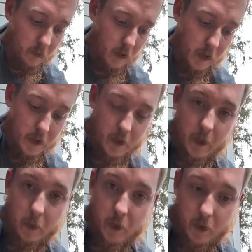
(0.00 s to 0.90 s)
I just need
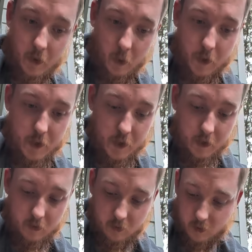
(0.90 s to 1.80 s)
to put the cordage
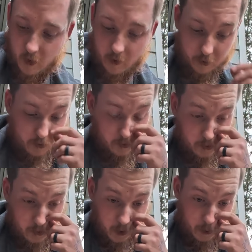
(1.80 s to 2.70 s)
in. I have
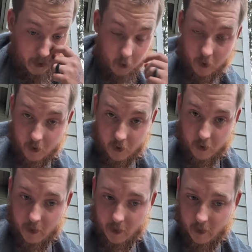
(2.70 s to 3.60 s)
all my cordage
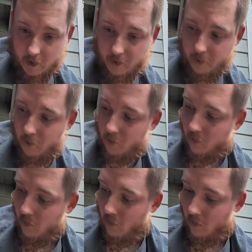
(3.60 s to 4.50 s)
already cut.
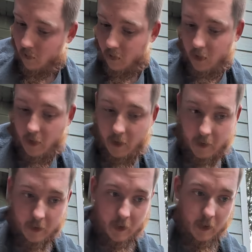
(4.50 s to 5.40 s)

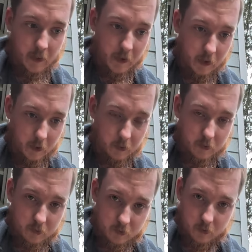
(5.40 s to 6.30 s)
And then I'll
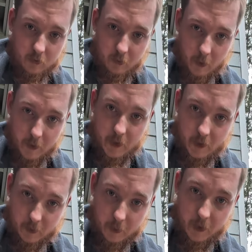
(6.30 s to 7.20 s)
maybe
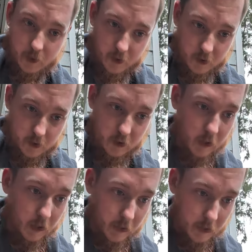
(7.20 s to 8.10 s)
take some pictures,
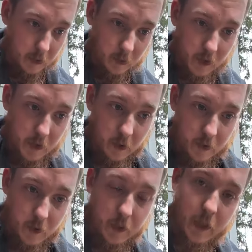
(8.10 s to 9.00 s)
and I'll get some video of
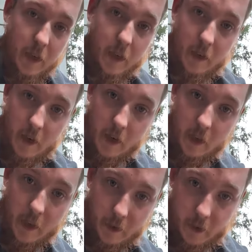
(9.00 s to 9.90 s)
using it at
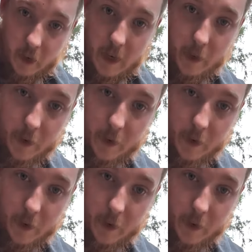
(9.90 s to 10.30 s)
a later